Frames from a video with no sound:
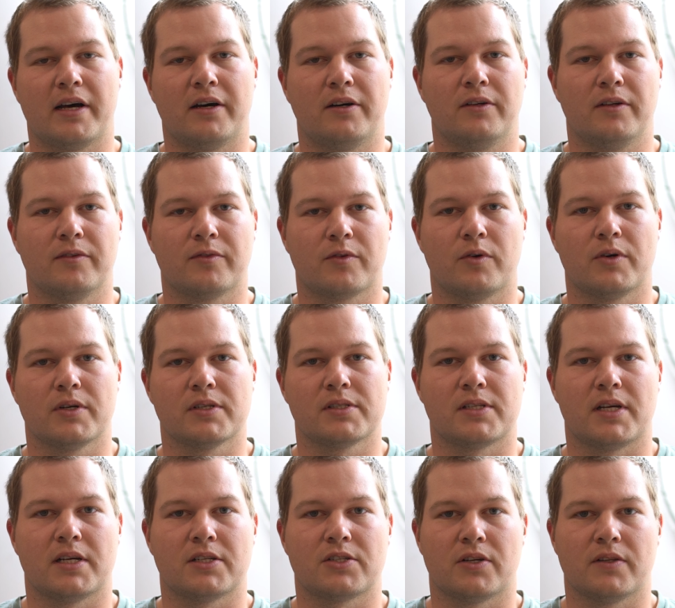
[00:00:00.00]
I'll of course
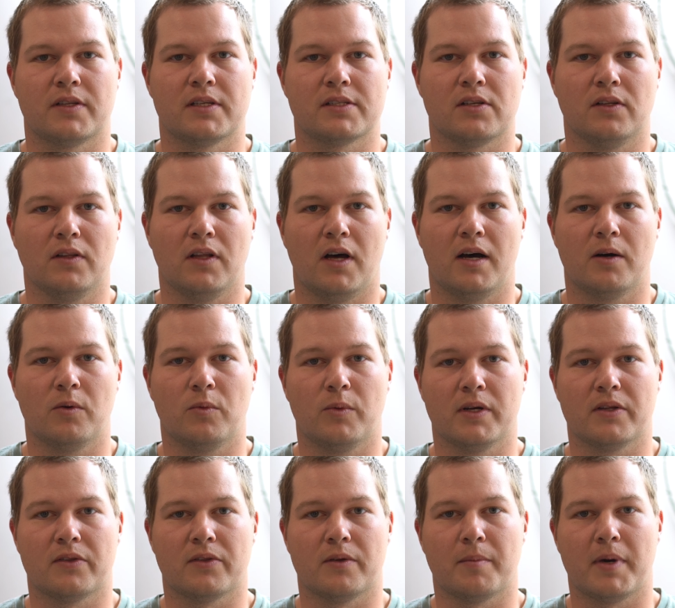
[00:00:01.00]
touch on this a lot
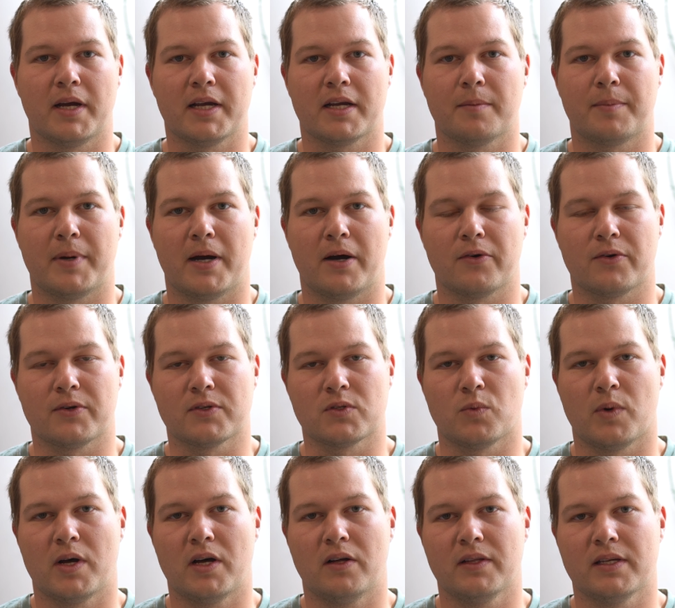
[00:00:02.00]
with the mica powder as
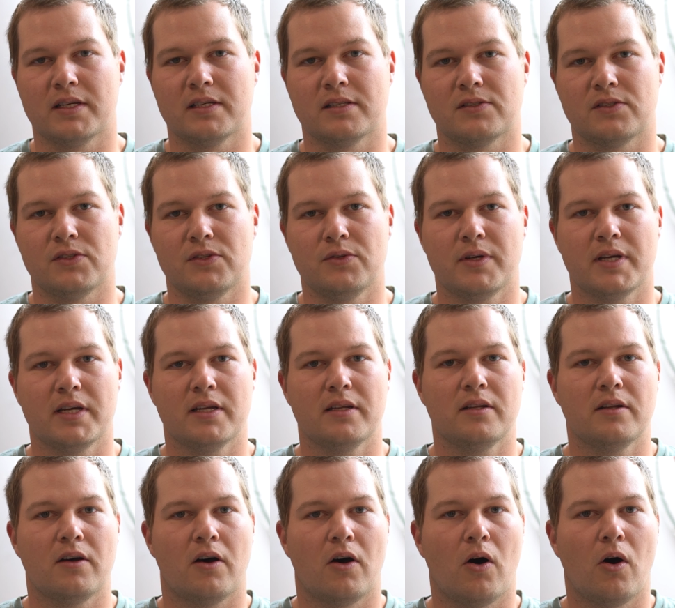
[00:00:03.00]
well, is you
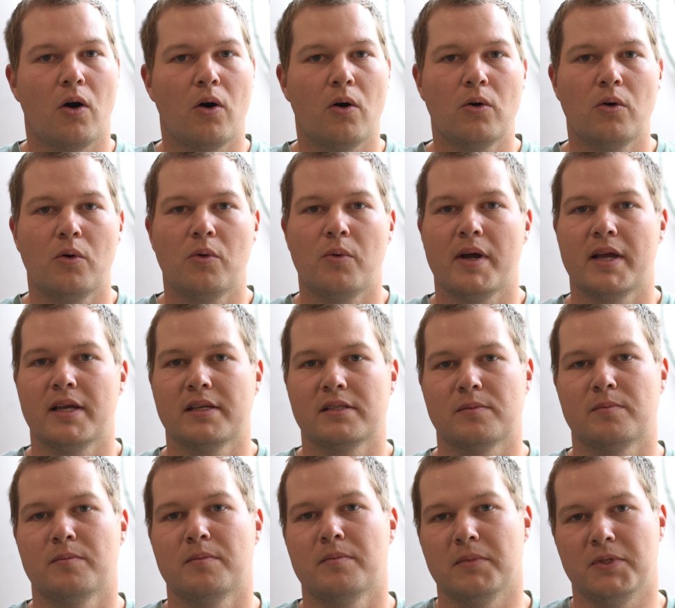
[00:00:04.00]
can always